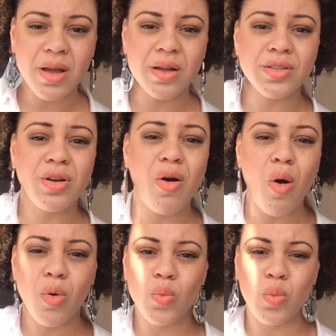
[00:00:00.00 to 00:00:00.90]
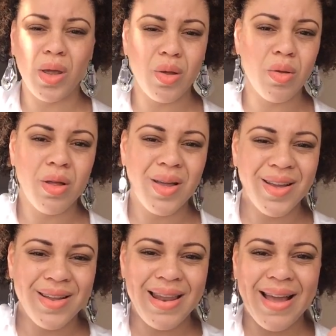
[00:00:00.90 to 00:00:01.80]
Because our own will,
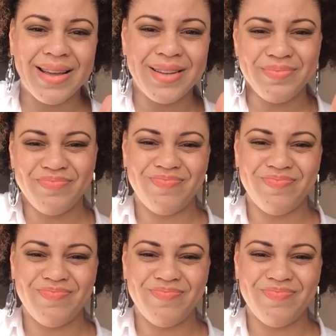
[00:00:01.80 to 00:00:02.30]
like,